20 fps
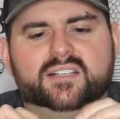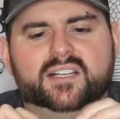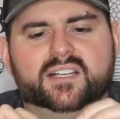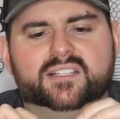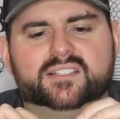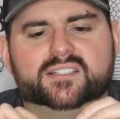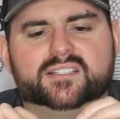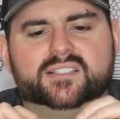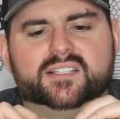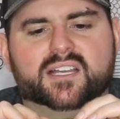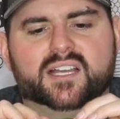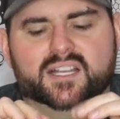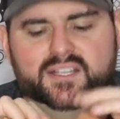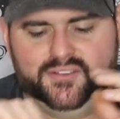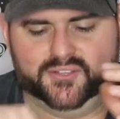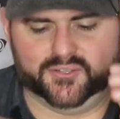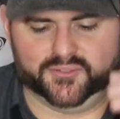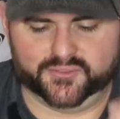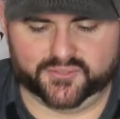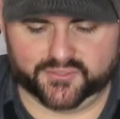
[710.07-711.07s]
it's
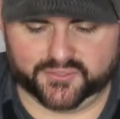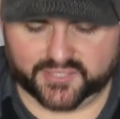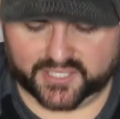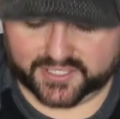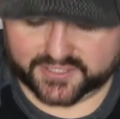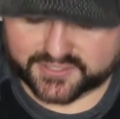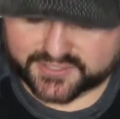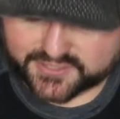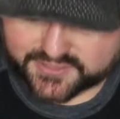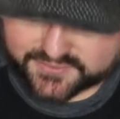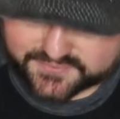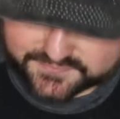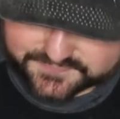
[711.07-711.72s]
they're nice.